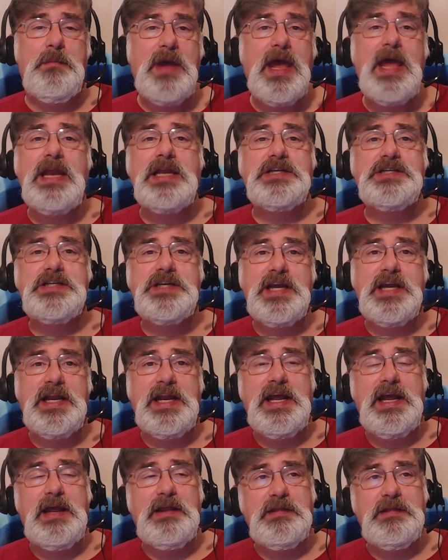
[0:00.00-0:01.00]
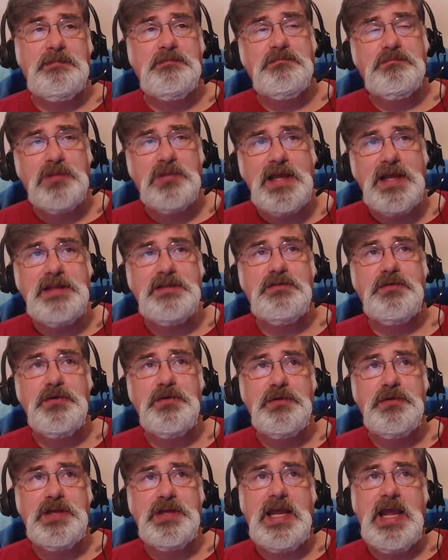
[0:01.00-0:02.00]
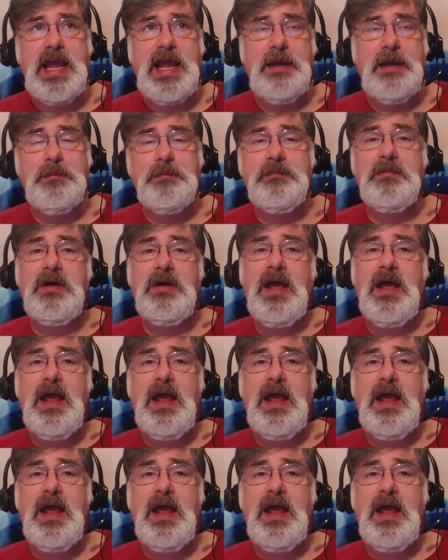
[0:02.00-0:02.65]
managed to get in, played through the game,